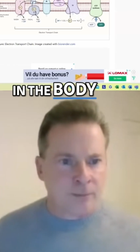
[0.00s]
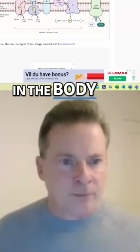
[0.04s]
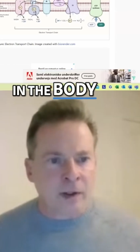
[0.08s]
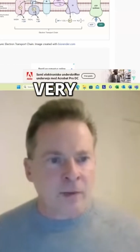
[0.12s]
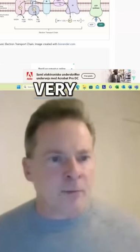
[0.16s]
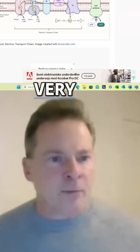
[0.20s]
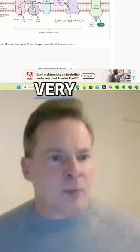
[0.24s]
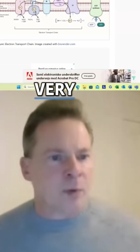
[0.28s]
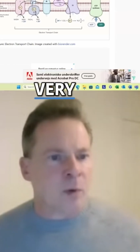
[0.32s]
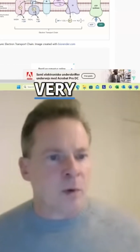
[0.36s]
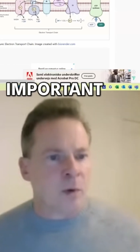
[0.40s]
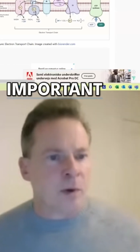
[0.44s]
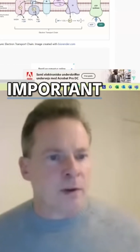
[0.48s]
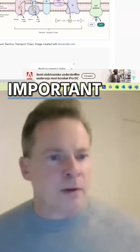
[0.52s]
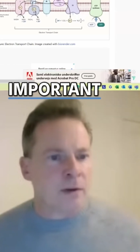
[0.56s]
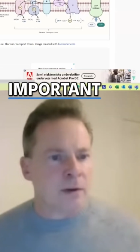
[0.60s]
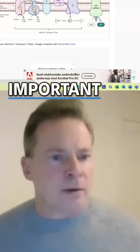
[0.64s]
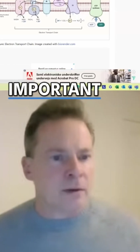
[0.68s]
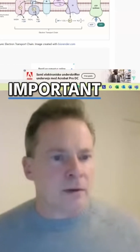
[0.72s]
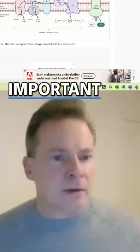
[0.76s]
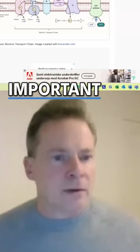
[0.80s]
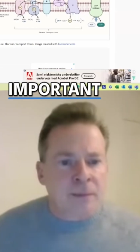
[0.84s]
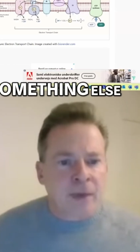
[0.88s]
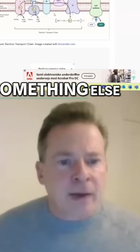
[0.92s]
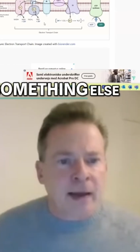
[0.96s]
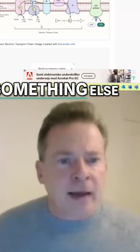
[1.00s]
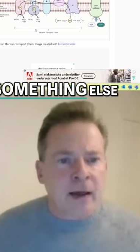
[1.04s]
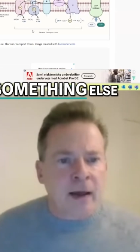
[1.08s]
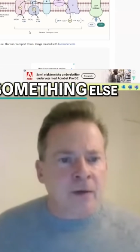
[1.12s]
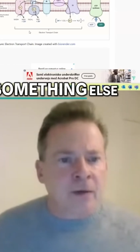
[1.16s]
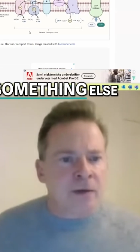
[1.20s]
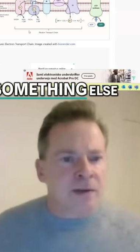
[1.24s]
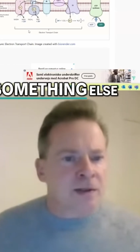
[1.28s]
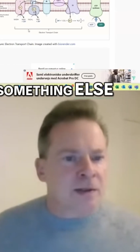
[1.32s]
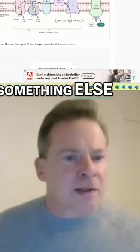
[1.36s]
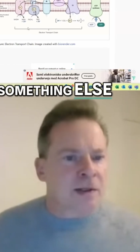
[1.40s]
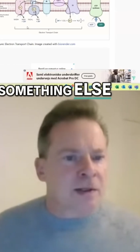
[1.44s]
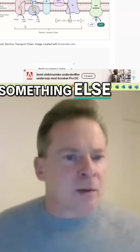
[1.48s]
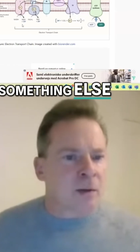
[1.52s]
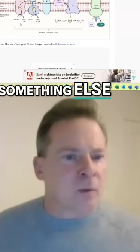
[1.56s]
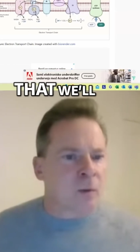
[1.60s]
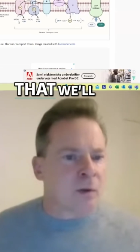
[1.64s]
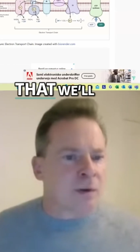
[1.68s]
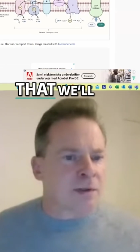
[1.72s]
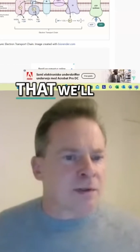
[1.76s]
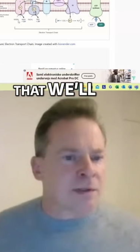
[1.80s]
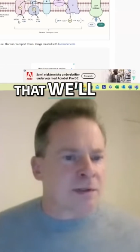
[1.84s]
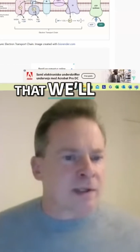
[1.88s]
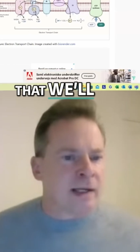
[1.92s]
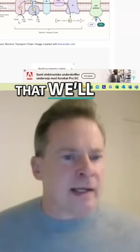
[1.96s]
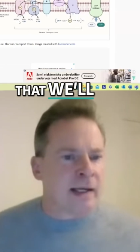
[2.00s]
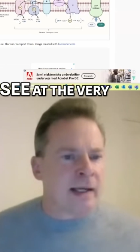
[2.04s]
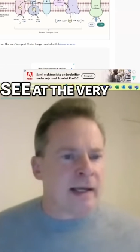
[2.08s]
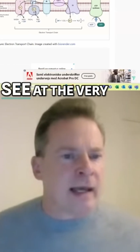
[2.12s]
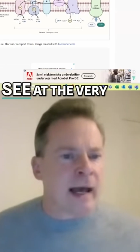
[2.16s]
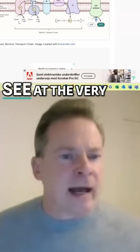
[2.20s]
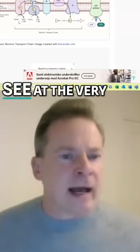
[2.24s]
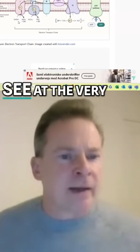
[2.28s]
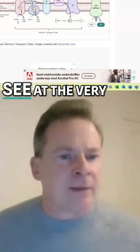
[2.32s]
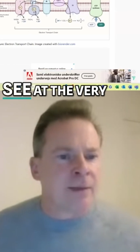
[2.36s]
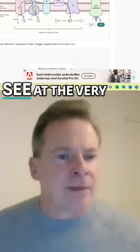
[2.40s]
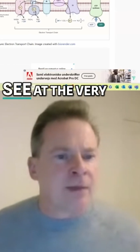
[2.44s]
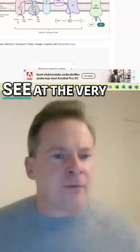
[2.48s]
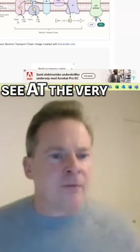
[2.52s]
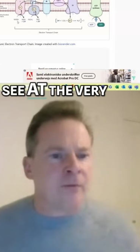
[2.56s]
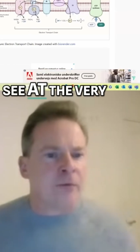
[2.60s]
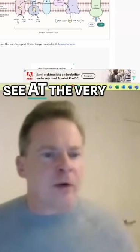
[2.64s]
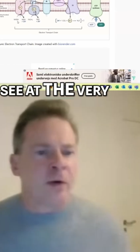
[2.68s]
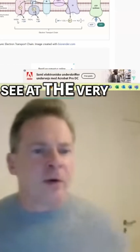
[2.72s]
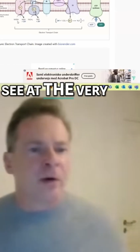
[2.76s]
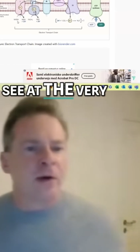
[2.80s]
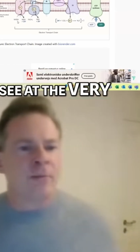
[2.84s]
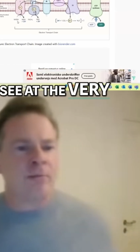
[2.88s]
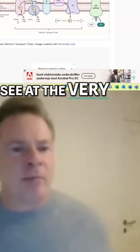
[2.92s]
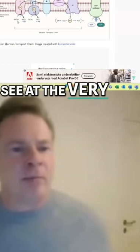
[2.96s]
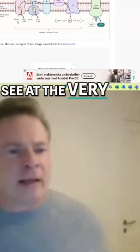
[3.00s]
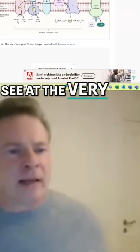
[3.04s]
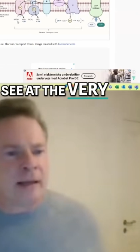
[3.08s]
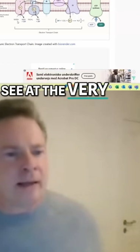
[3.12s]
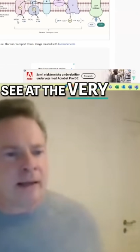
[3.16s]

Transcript: Very important. Something else that we'll see at the very